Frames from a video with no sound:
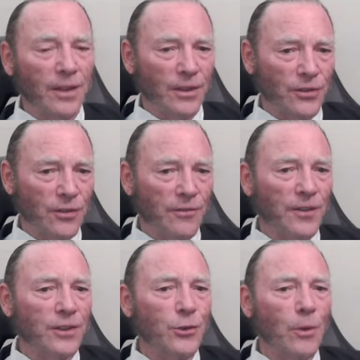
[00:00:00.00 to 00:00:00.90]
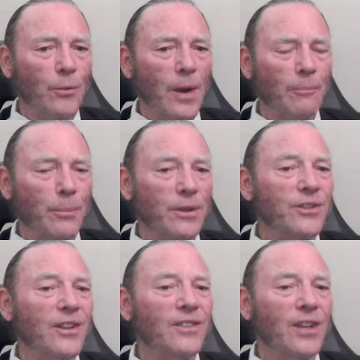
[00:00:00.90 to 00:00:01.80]
is the visual
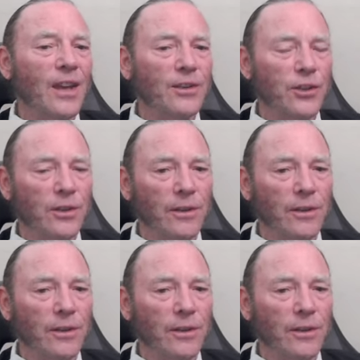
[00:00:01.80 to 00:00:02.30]
representation